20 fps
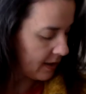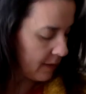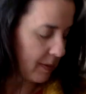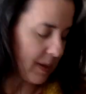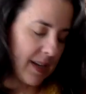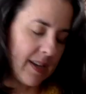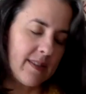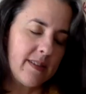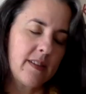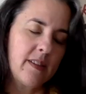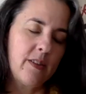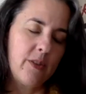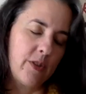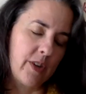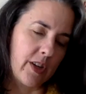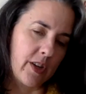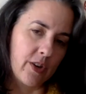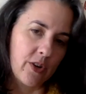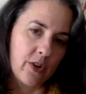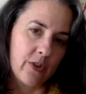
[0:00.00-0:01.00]
Because a
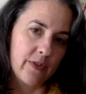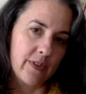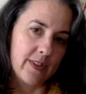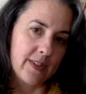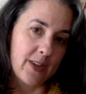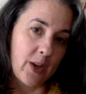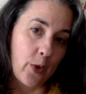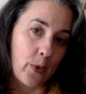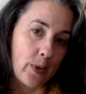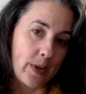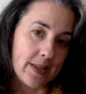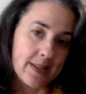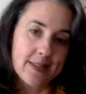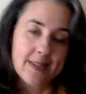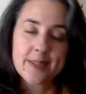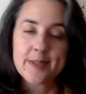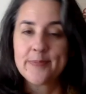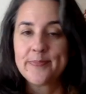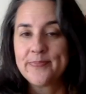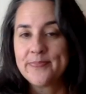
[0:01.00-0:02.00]
learning curve is
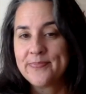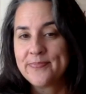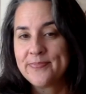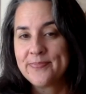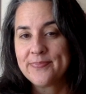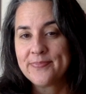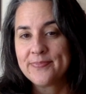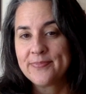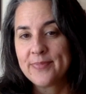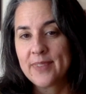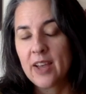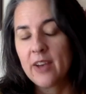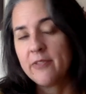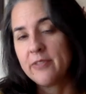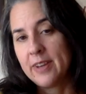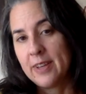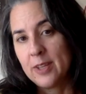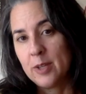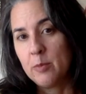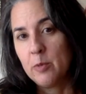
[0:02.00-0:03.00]
always a
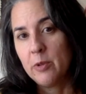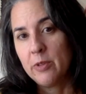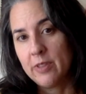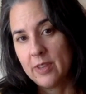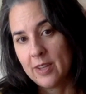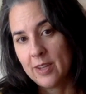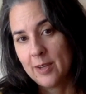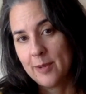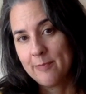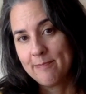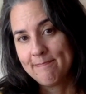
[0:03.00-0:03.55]
valuable thing.